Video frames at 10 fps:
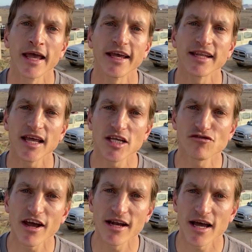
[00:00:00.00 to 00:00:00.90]
In
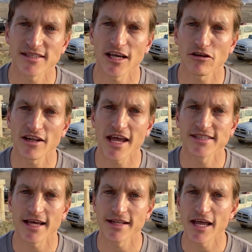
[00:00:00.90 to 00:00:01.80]
Israel, Saturday
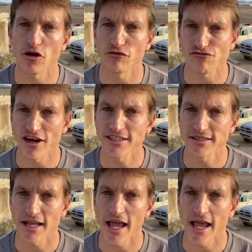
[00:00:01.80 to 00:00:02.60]
is a day of rest,